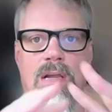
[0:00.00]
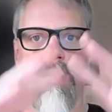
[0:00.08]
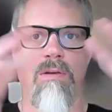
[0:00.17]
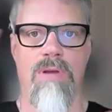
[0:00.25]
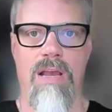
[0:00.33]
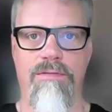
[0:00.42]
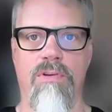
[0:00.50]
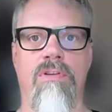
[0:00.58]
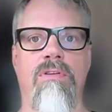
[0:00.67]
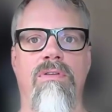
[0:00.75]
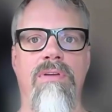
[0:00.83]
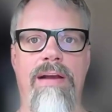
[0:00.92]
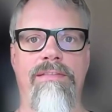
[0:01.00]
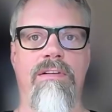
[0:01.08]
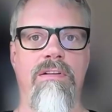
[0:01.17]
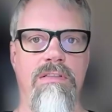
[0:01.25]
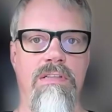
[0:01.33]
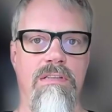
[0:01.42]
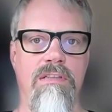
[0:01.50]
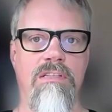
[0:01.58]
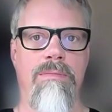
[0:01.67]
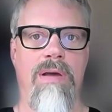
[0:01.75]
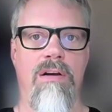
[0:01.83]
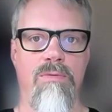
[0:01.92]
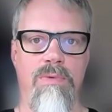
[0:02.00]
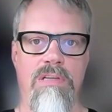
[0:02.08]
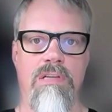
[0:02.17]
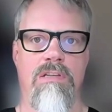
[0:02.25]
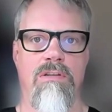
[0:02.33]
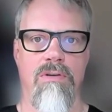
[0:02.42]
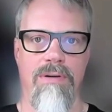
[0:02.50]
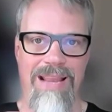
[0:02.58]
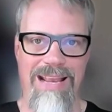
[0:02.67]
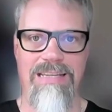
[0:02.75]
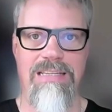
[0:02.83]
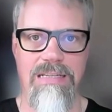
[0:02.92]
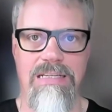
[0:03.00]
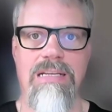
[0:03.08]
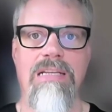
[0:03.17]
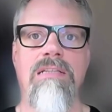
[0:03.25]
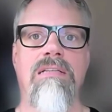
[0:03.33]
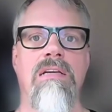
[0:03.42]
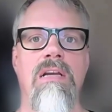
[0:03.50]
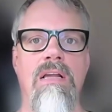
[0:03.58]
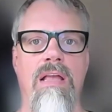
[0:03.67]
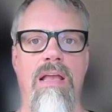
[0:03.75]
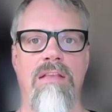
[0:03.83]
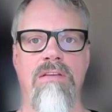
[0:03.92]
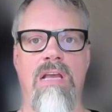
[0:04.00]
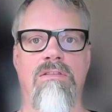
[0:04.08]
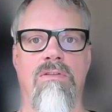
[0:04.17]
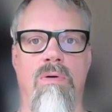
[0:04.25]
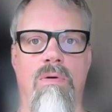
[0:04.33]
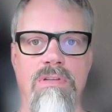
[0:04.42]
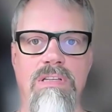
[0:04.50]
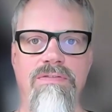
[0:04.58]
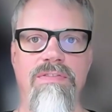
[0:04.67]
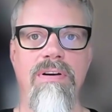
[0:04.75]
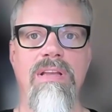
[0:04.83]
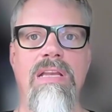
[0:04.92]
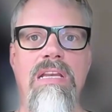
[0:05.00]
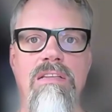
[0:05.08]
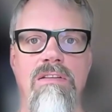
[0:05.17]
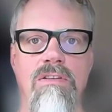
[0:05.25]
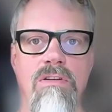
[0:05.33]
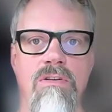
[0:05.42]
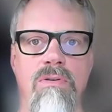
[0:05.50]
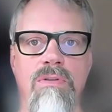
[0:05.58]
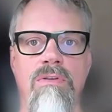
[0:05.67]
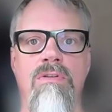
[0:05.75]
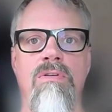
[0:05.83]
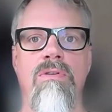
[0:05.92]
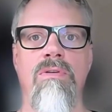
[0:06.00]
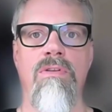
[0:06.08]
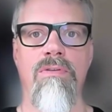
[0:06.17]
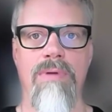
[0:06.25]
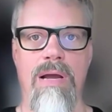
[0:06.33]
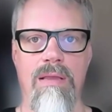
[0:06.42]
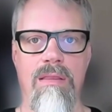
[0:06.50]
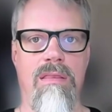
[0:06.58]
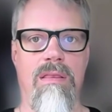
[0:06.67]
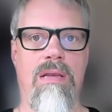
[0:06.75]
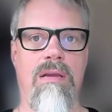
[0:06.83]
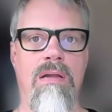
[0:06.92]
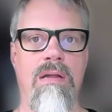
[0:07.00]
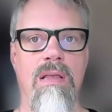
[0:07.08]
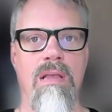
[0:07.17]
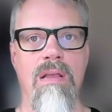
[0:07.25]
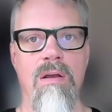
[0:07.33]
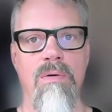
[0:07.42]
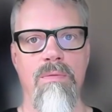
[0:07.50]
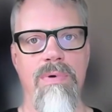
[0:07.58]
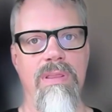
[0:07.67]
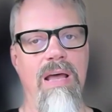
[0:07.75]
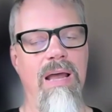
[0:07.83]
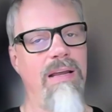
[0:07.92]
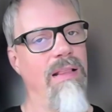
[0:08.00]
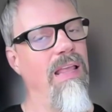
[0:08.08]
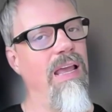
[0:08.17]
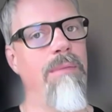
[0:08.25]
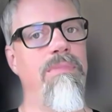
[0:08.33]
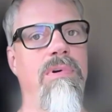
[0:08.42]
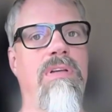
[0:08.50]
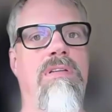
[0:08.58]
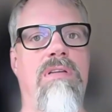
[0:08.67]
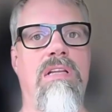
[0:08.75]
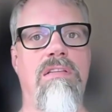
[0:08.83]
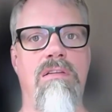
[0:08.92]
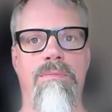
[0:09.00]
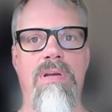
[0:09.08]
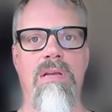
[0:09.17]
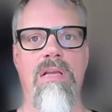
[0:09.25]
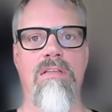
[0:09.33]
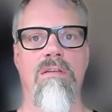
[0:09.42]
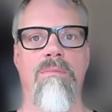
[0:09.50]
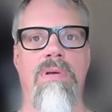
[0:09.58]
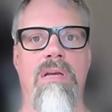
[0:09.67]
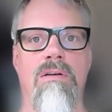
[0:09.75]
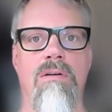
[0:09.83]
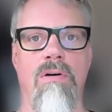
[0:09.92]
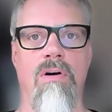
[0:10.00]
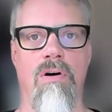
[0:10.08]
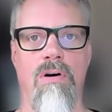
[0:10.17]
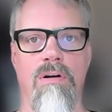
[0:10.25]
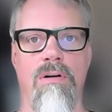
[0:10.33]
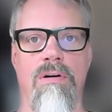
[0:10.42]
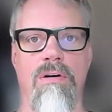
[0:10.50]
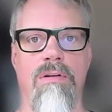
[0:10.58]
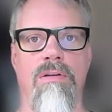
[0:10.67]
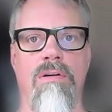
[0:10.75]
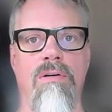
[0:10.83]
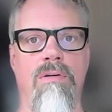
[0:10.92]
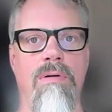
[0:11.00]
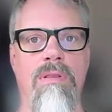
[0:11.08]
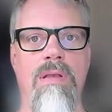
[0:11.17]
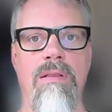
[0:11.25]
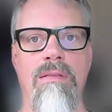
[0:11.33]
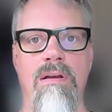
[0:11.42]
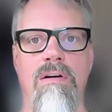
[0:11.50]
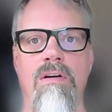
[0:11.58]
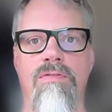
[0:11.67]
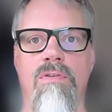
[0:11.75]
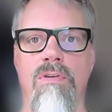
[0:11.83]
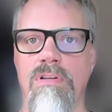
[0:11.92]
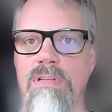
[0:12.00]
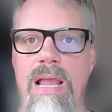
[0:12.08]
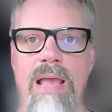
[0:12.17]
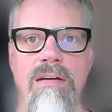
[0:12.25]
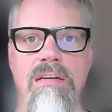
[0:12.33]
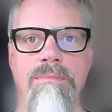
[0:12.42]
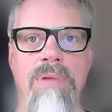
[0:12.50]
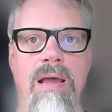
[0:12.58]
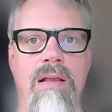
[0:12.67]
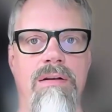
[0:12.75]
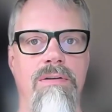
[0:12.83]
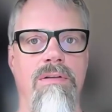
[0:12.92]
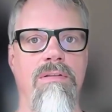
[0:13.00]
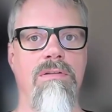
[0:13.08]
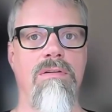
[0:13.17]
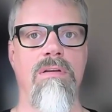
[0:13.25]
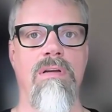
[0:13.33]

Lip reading: you have your natural consistency boundary, which is your entities, and so on. So it's very easy to do the right thing. With Akka libraries, it's a bit harder, and then there are of course anti-patterns.